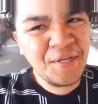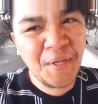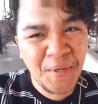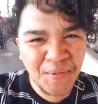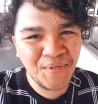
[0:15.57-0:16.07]

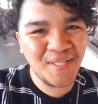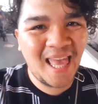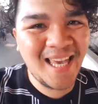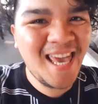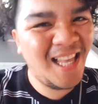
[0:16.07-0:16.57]
You know,
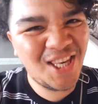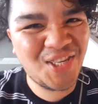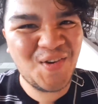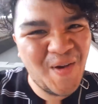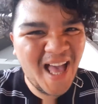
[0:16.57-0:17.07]
like
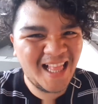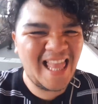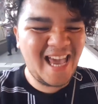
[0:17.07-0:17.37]
English so well.